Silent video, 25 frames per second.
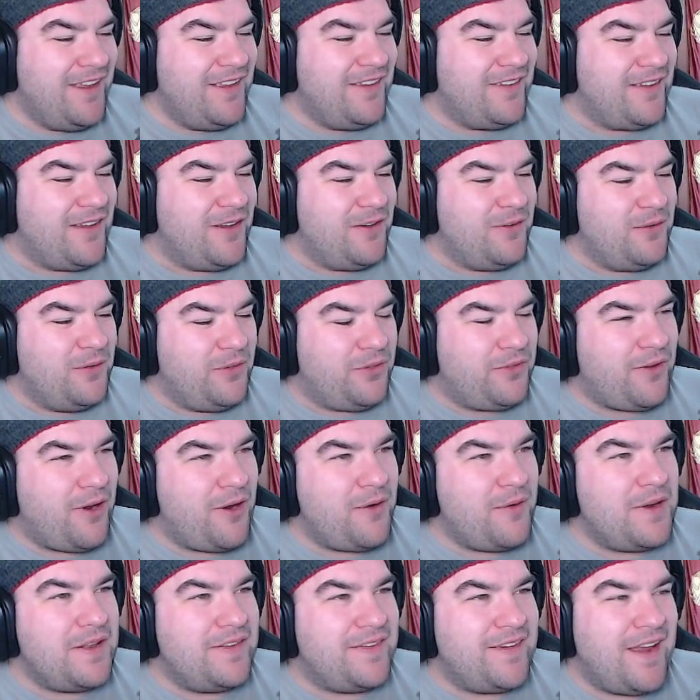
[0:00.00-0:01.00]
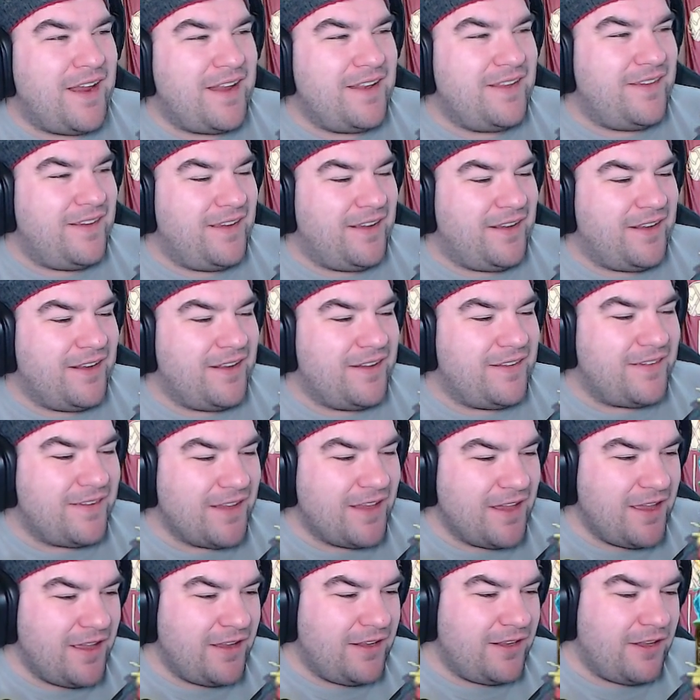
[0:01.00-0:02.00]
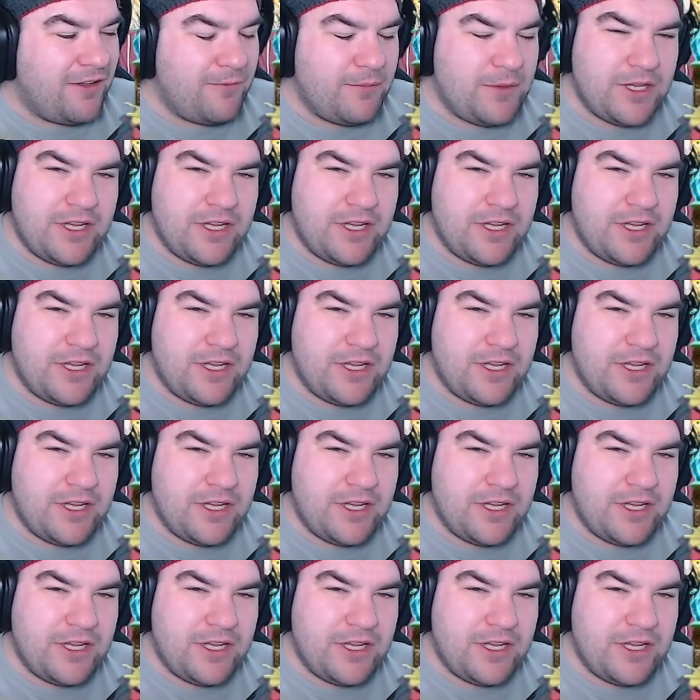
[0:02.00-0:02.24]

So we'll throw in 10 tickets. Give